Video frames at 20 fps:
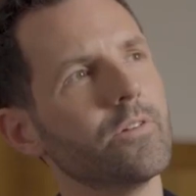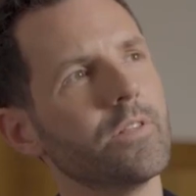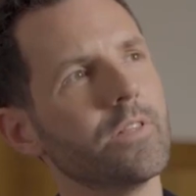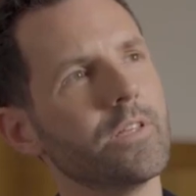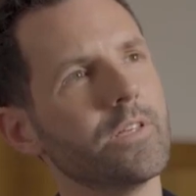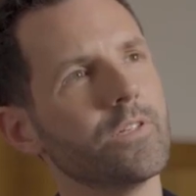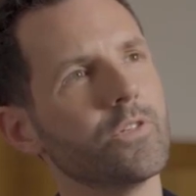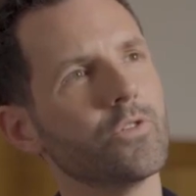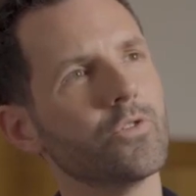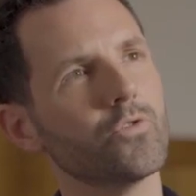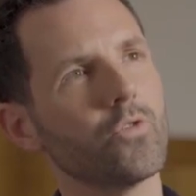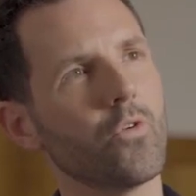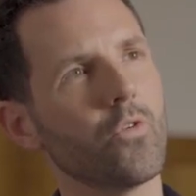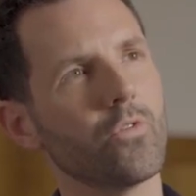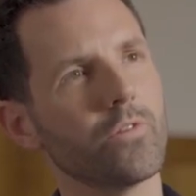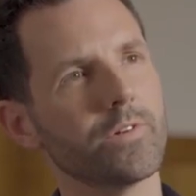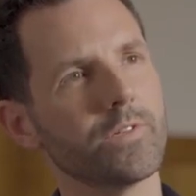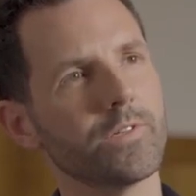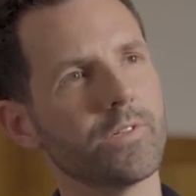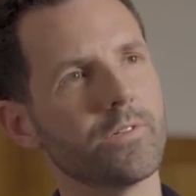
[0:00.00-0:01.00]
these
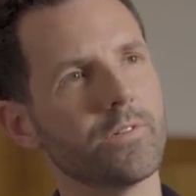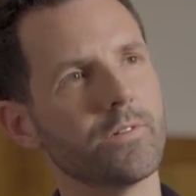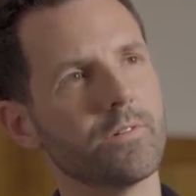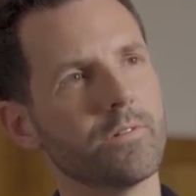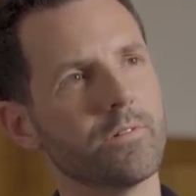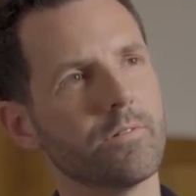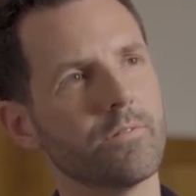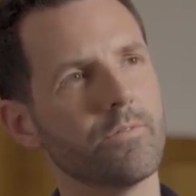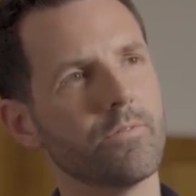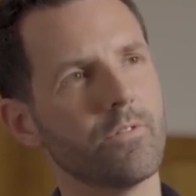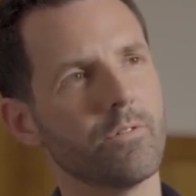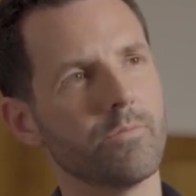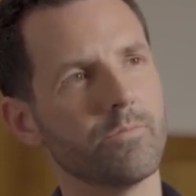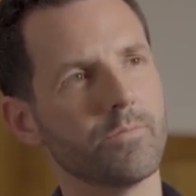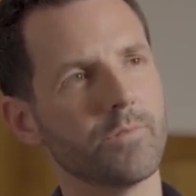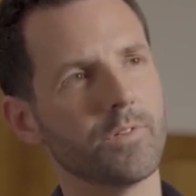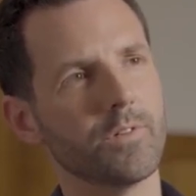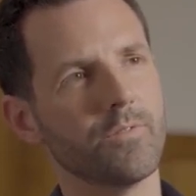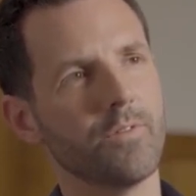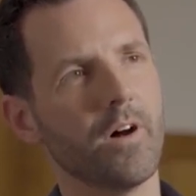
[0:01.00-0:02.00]
stories
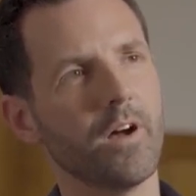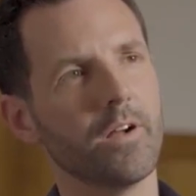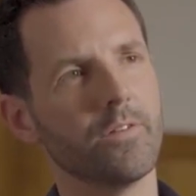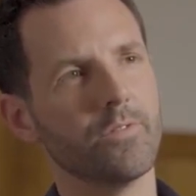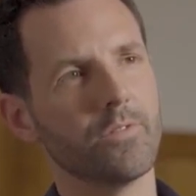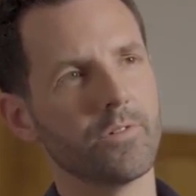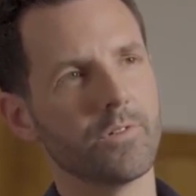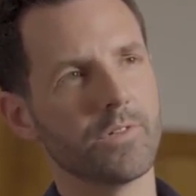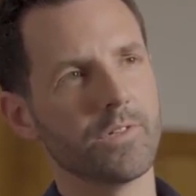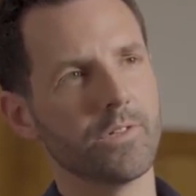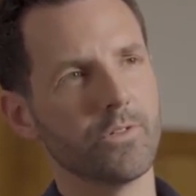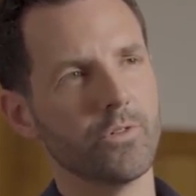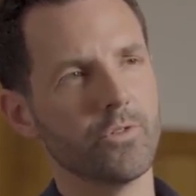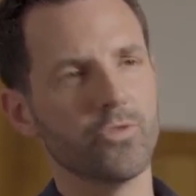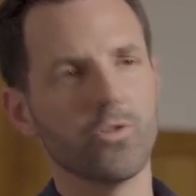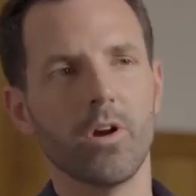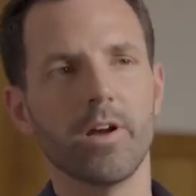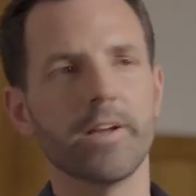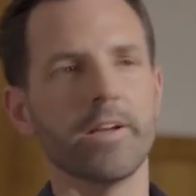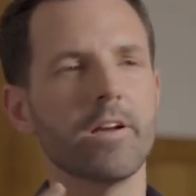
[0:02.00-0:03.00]
from survivors and you
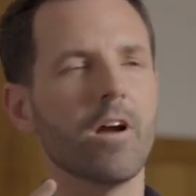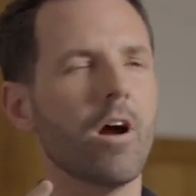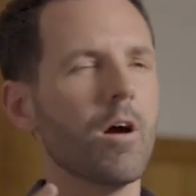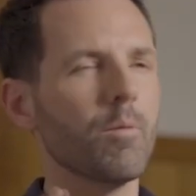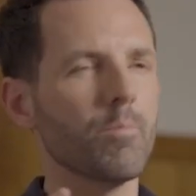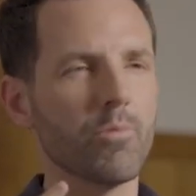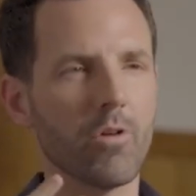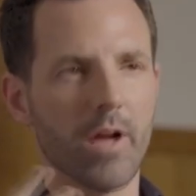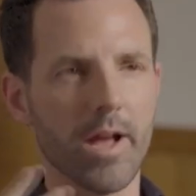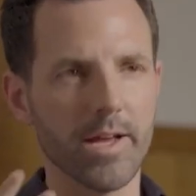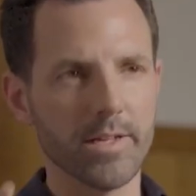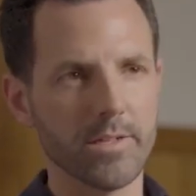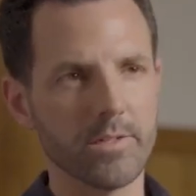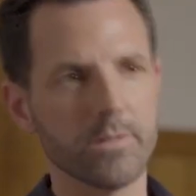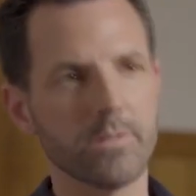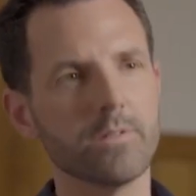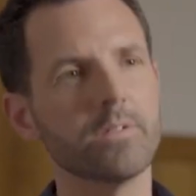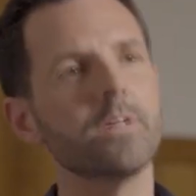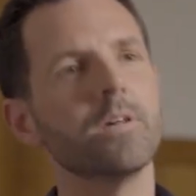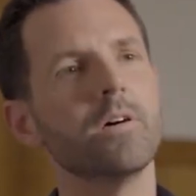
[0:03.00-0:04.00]
try and
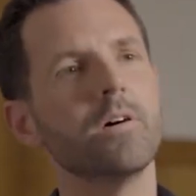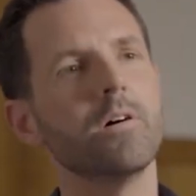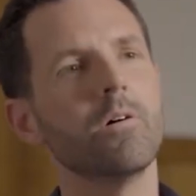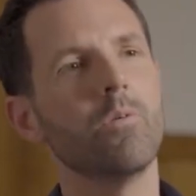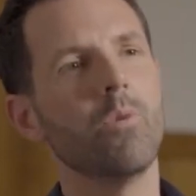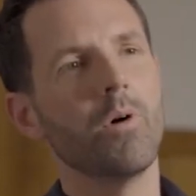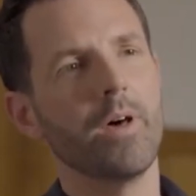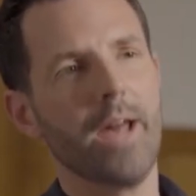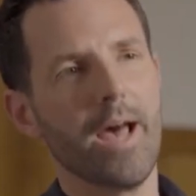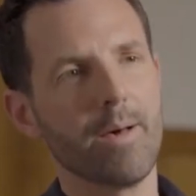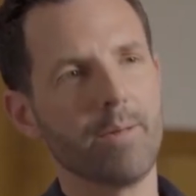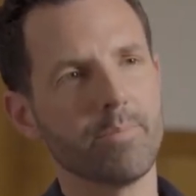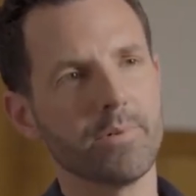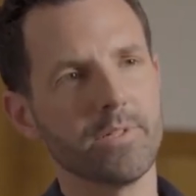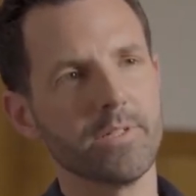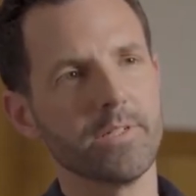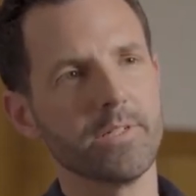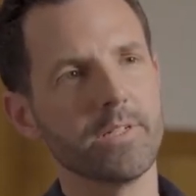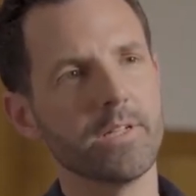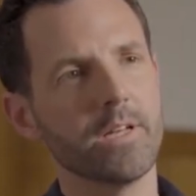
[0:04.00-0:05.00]
comprehend what
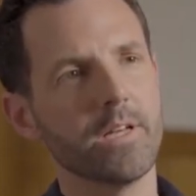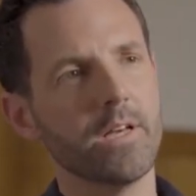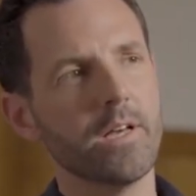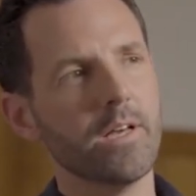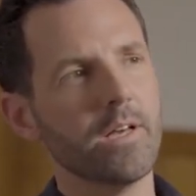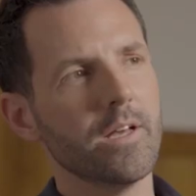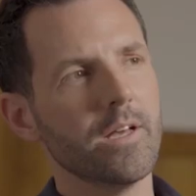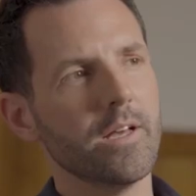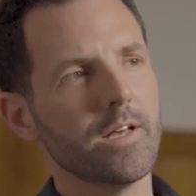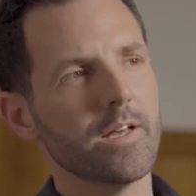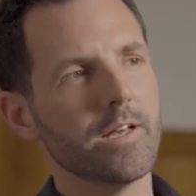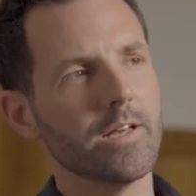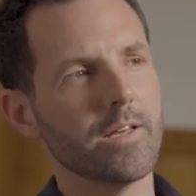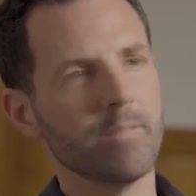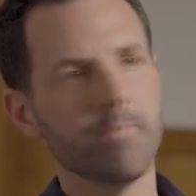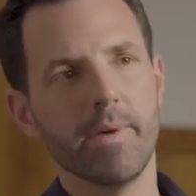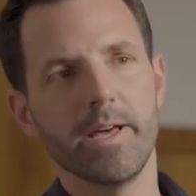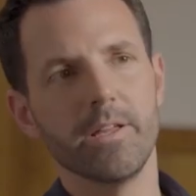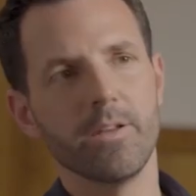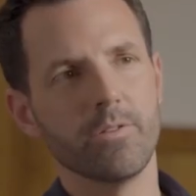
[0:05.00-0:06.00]
happened
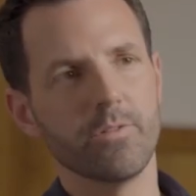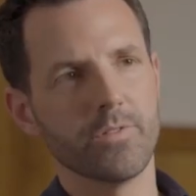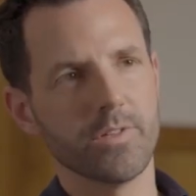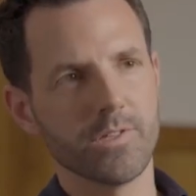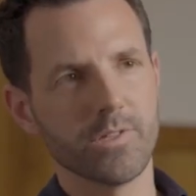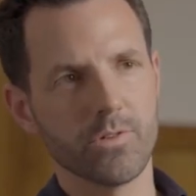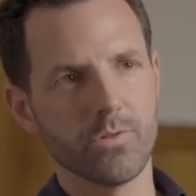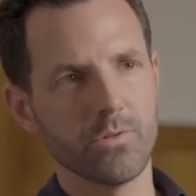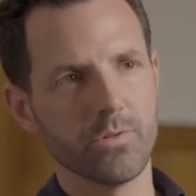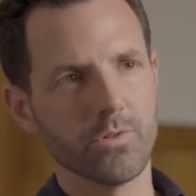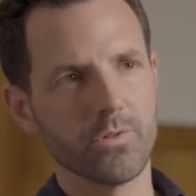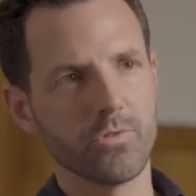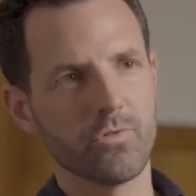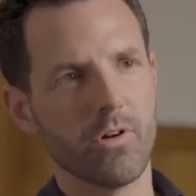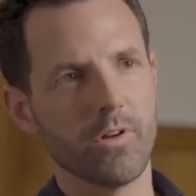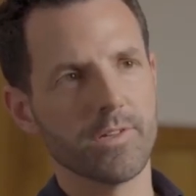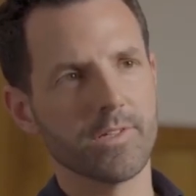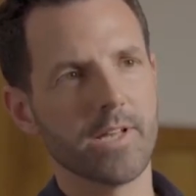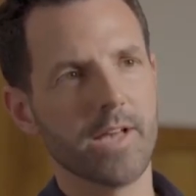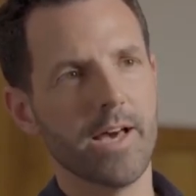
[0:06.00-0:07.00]
in many of these schools
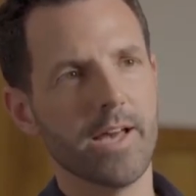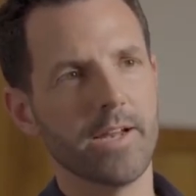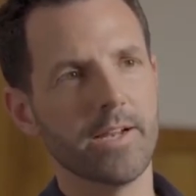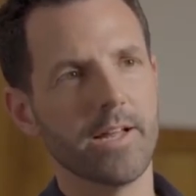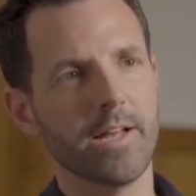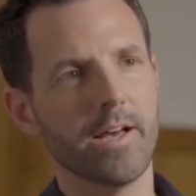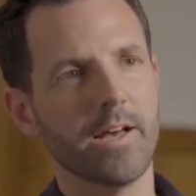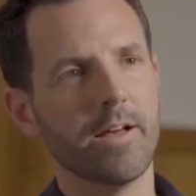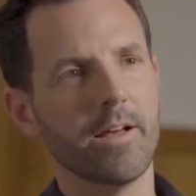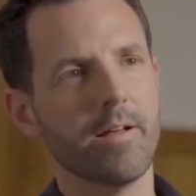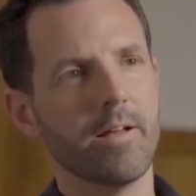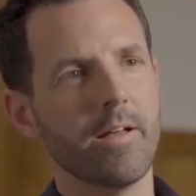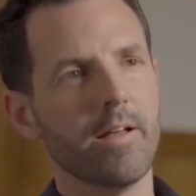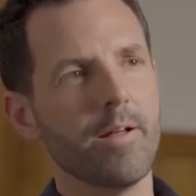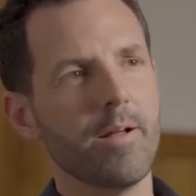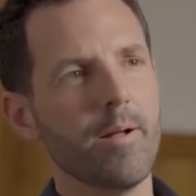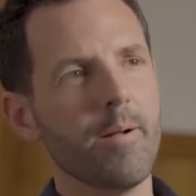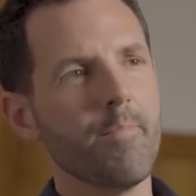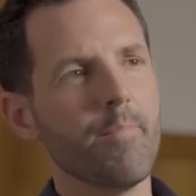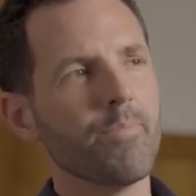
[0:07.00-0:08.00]
across Canada,
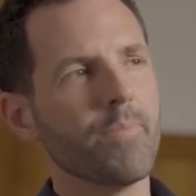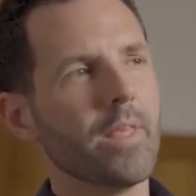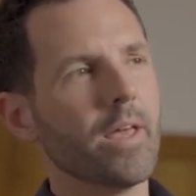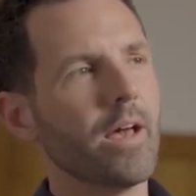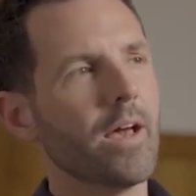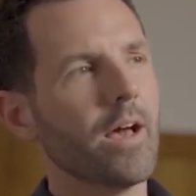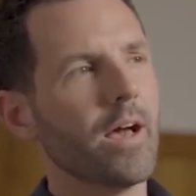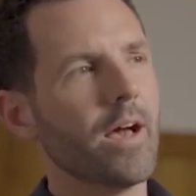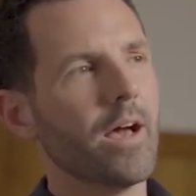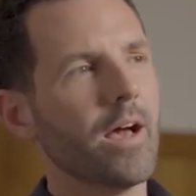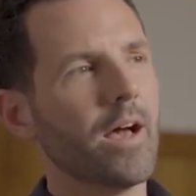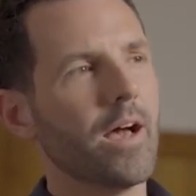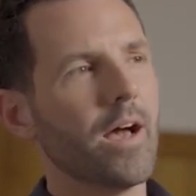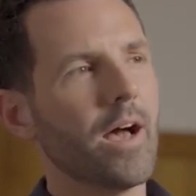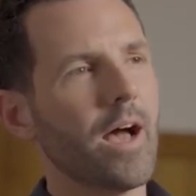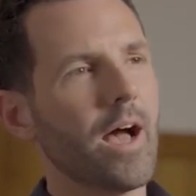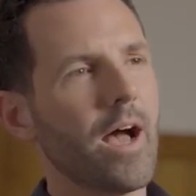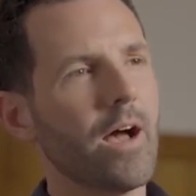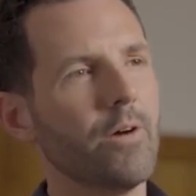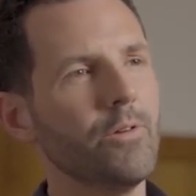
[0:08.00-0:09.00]

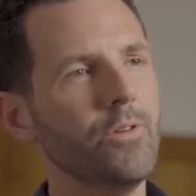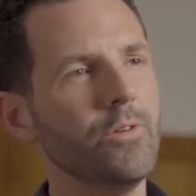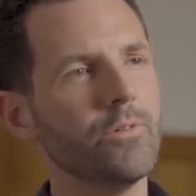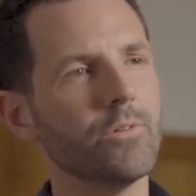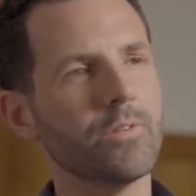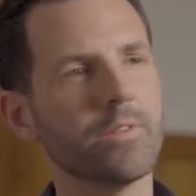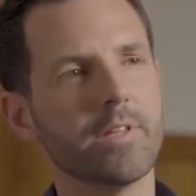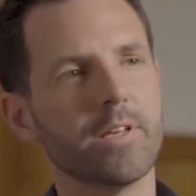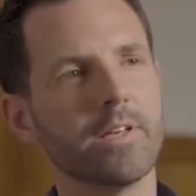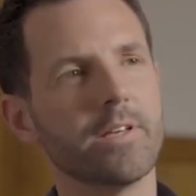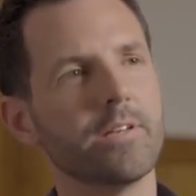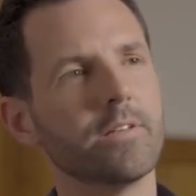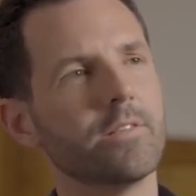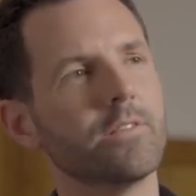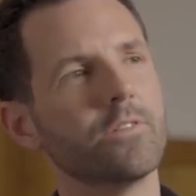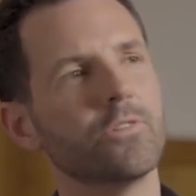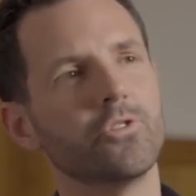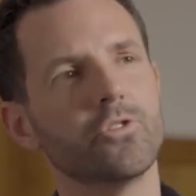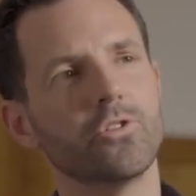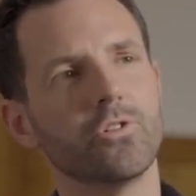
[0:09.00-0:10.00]
how do you think
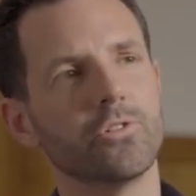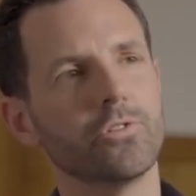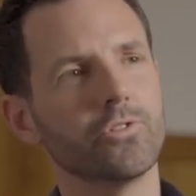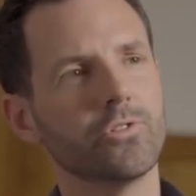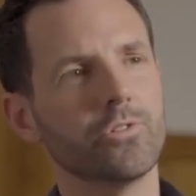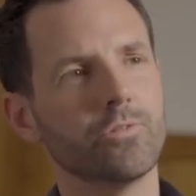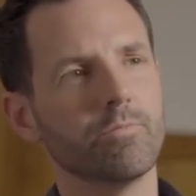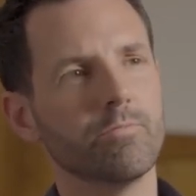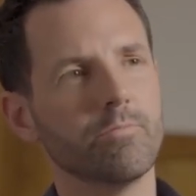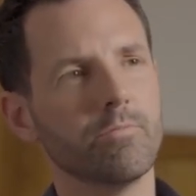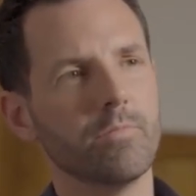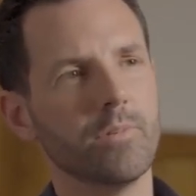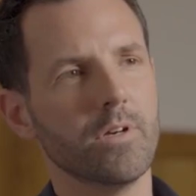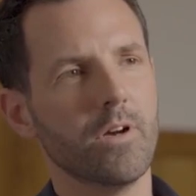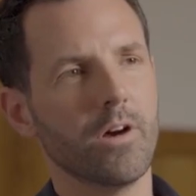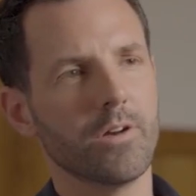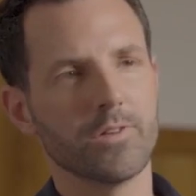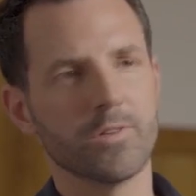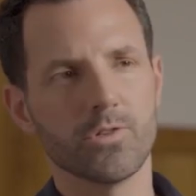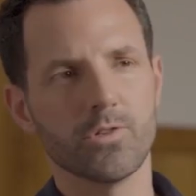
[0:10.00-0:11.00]
the church
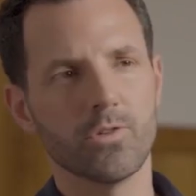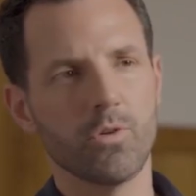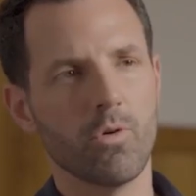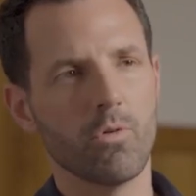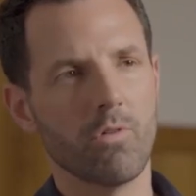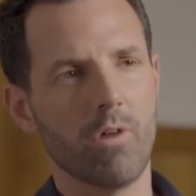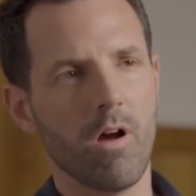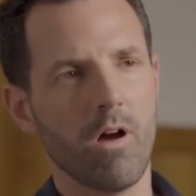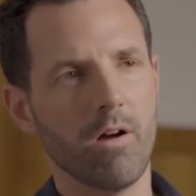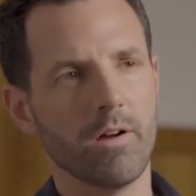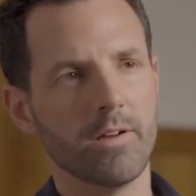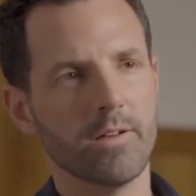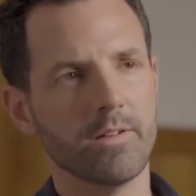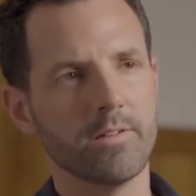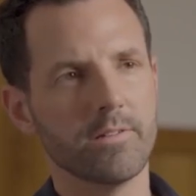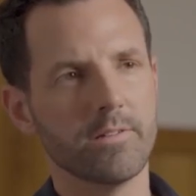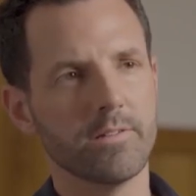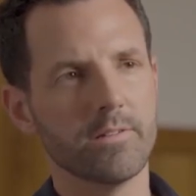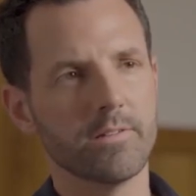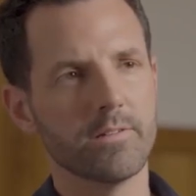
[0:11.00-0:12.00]
got it so wrong
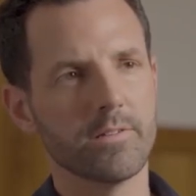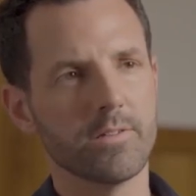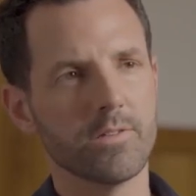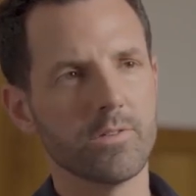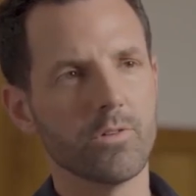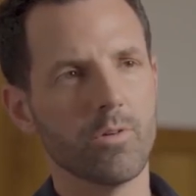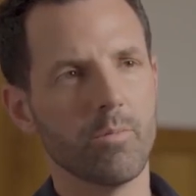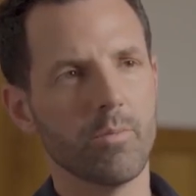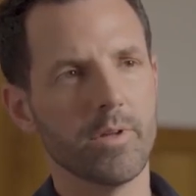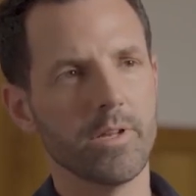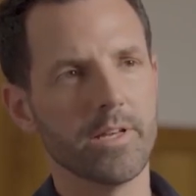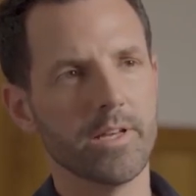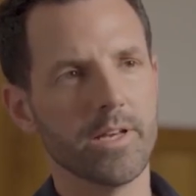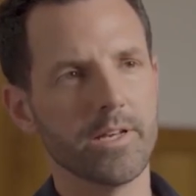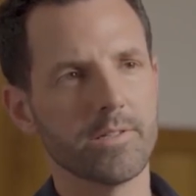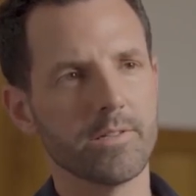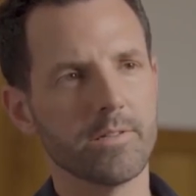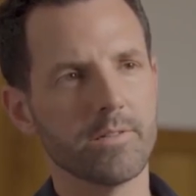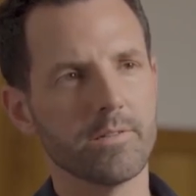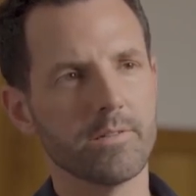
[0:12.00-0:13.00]
in so many
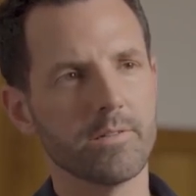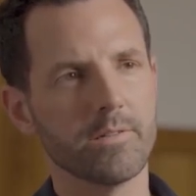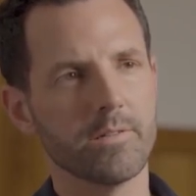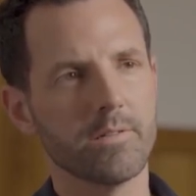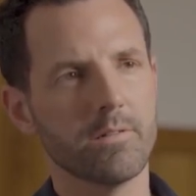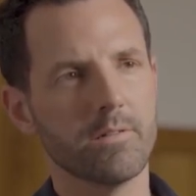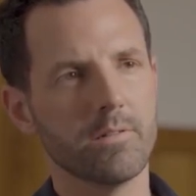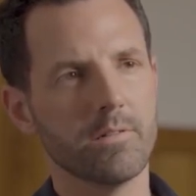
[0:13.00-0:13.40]
cases?